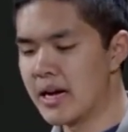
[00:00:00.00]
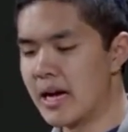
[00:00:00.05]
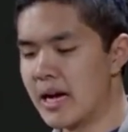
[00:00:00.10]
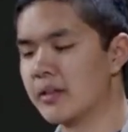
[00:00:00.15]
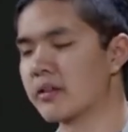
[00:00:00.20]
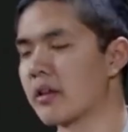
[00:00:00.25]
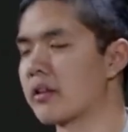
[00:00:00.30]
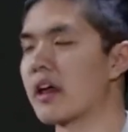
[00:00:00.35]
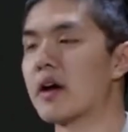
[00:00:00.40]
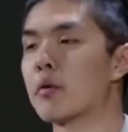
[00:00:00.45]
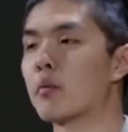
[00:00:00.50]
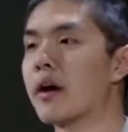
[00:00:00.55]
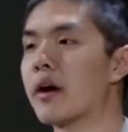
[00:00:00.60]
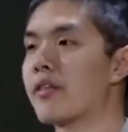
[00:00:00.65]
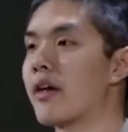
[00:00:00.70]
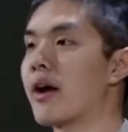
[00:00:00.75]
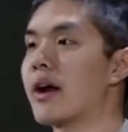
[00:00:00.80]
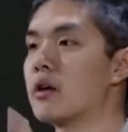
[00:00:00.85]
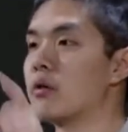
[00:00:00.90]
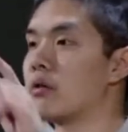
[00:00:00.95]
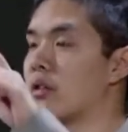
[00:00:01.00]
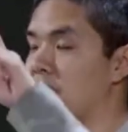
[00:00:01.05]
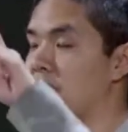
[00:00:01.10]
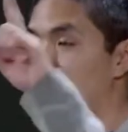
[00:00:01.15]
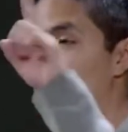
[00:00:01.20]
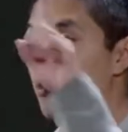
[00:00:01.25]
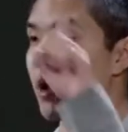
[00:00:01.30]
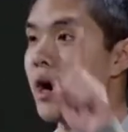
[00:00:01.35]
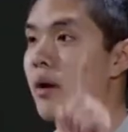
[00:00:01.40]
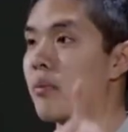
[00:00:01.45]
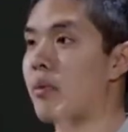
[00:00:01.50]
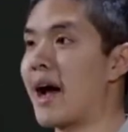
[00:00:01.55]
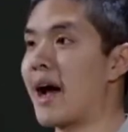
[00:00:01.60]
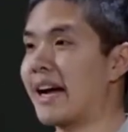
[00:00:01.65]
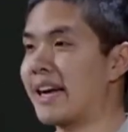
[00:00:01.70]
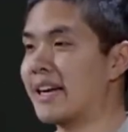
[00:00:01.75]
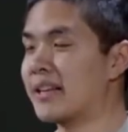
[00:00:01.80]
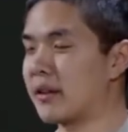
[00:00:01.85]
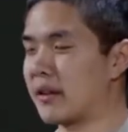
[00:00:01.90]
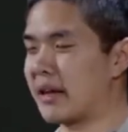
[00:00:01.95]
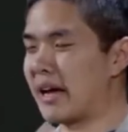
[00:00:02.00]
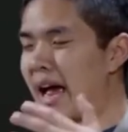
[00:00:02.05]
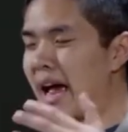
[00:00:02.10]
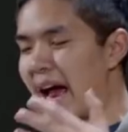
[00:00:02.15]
in the same way that I use square brackets to